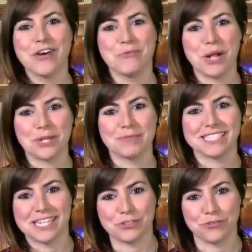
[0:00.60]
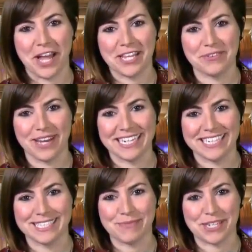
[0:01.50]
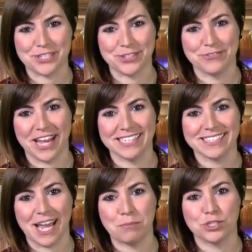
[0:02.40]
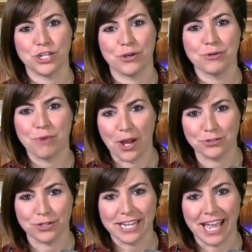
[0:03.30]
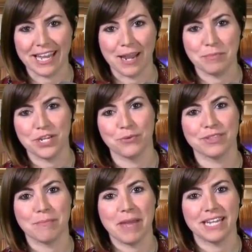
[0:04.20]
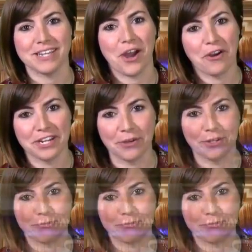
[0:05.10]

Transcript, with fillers: Welcome to Central Valley Wedding and Special Events. I'm Shara Roderick, and I'm here with Amanda Arreola